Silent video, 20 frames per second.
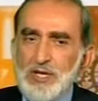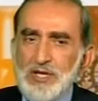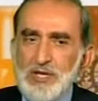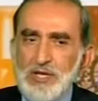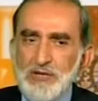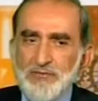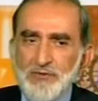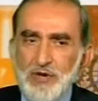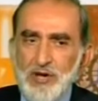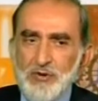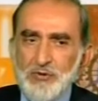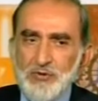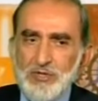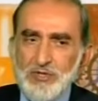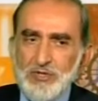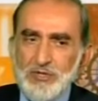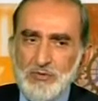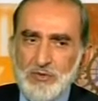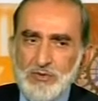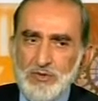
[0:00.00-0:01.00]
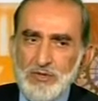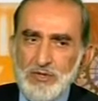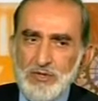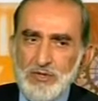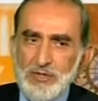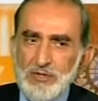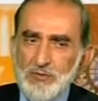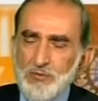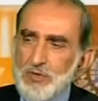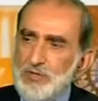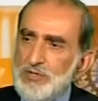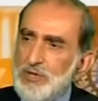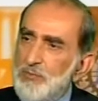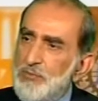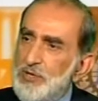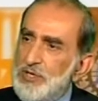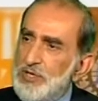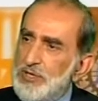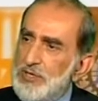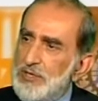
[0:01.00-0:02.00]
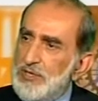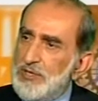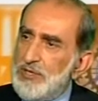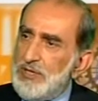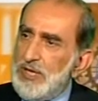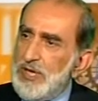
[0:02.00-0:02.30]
day he found it uh, with somebody.